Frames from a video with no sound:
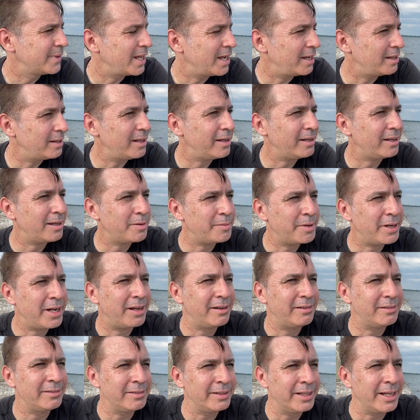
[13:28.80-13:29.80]
I like coming
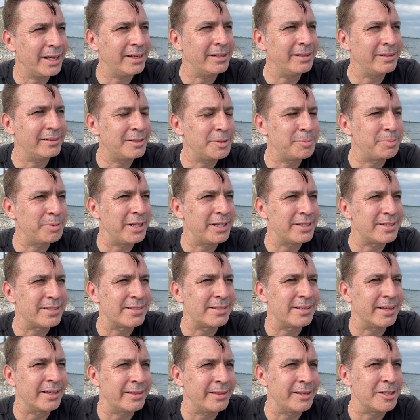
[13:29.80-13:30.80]
out and getting to
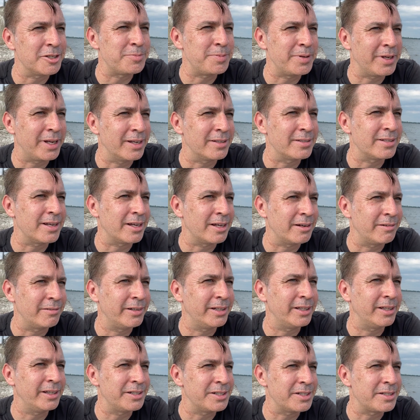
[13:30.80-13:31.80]
places like this because I can
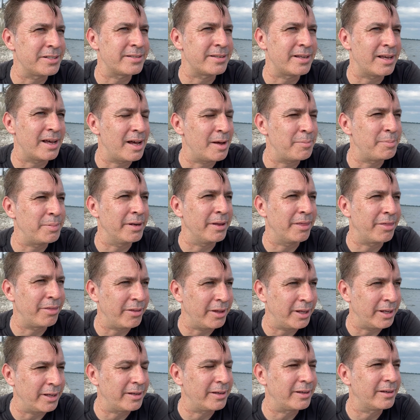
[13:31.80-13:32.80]
really just stop and
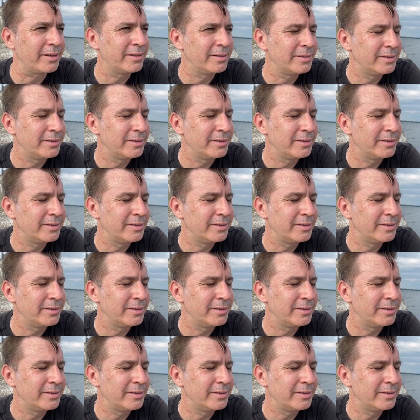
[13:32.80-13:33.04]
think